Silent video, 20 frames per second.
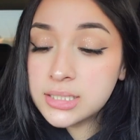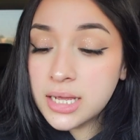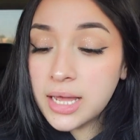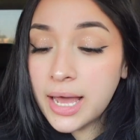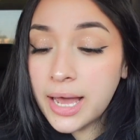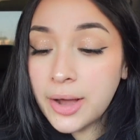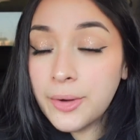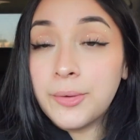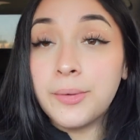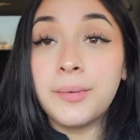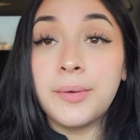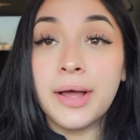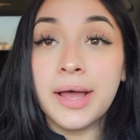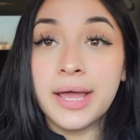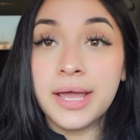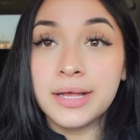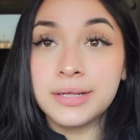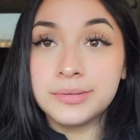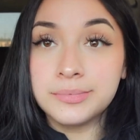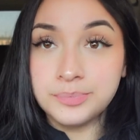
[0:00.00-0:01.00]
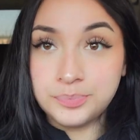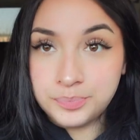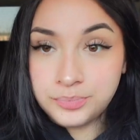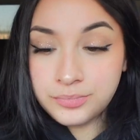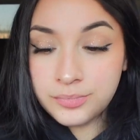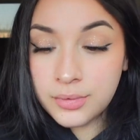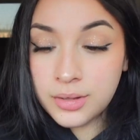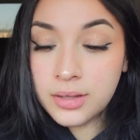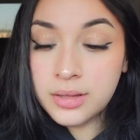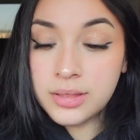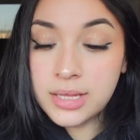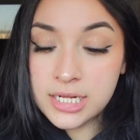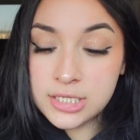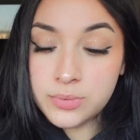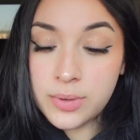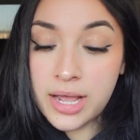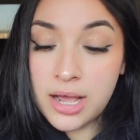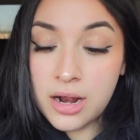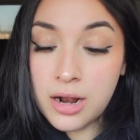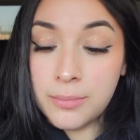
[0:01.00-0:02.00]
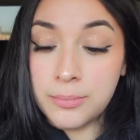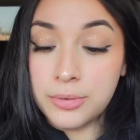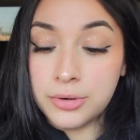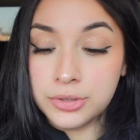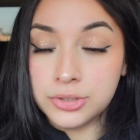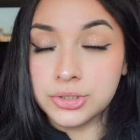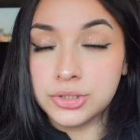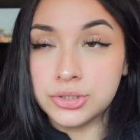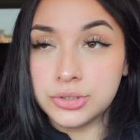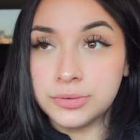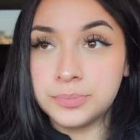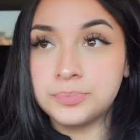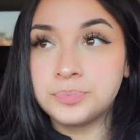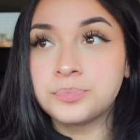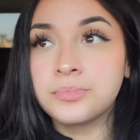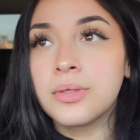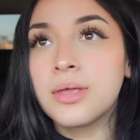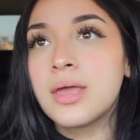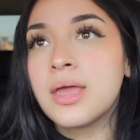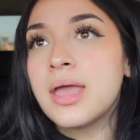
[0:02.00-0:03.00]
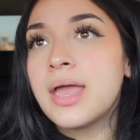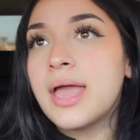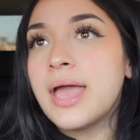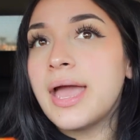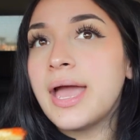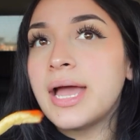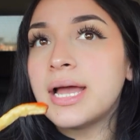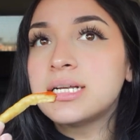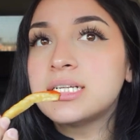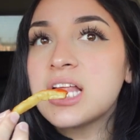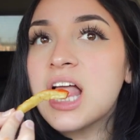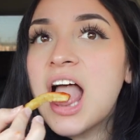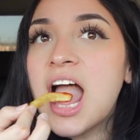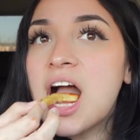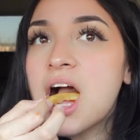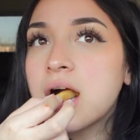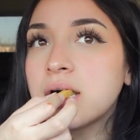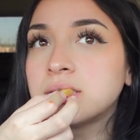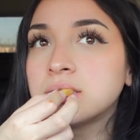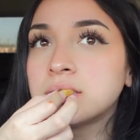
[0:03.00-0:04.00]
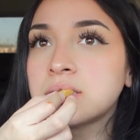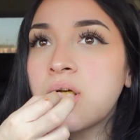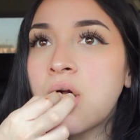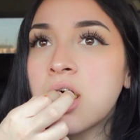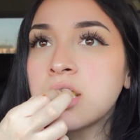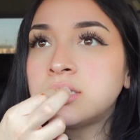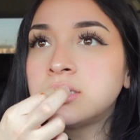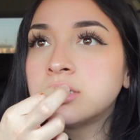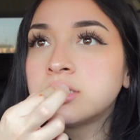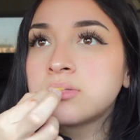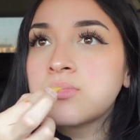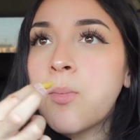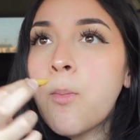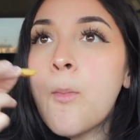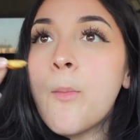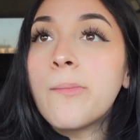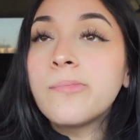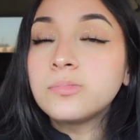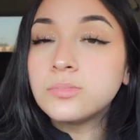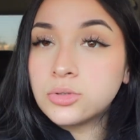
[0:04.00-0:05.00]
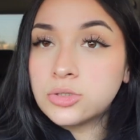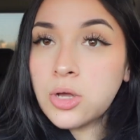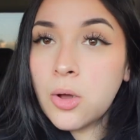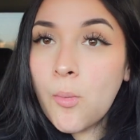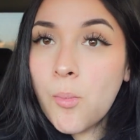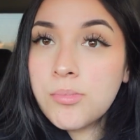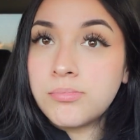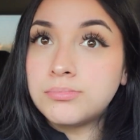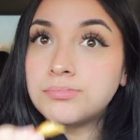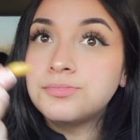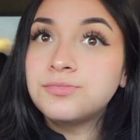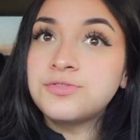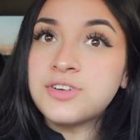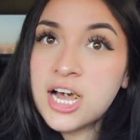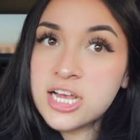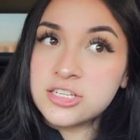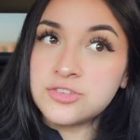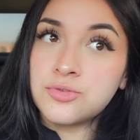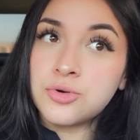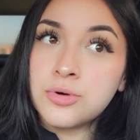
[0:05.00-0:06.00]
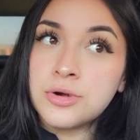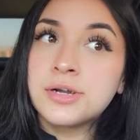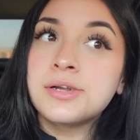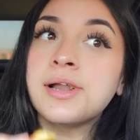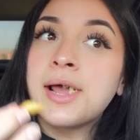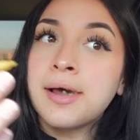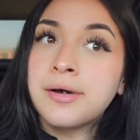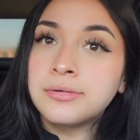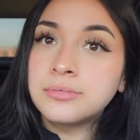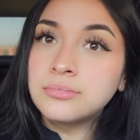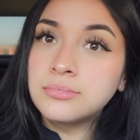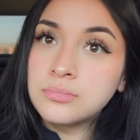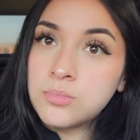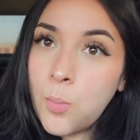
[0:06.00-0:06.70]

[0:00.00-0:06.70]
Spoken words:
why I got on birth control. And so fast forward now,